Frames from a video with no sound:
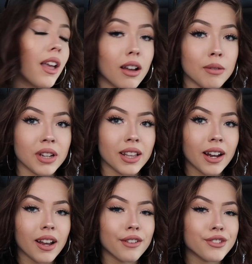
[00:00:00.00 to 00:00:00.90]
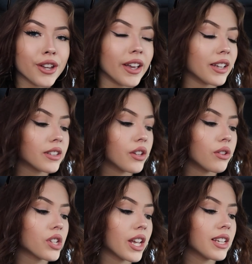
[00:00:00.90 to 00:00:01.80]
And then I have Cheers.
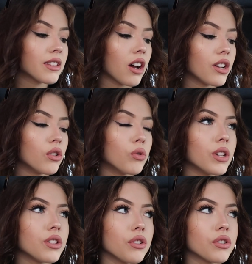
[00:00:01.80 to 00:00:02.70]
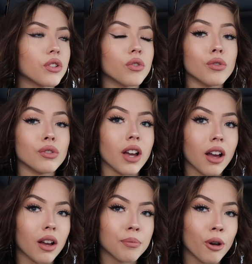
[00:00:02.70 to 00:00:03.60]
So Cheers, I always used to
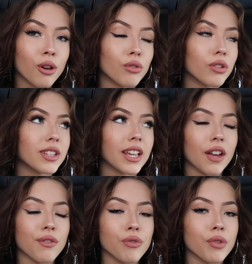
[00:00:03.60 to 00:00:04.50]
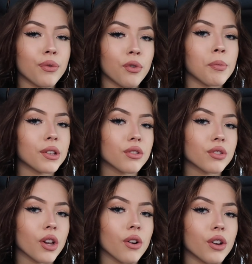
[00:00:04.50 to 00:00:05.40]
order Polaroids, like every 3-4 months or
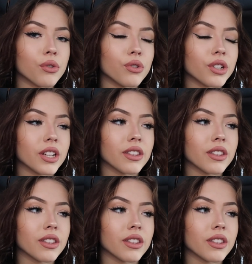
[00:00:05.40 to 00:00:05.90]
so I'd order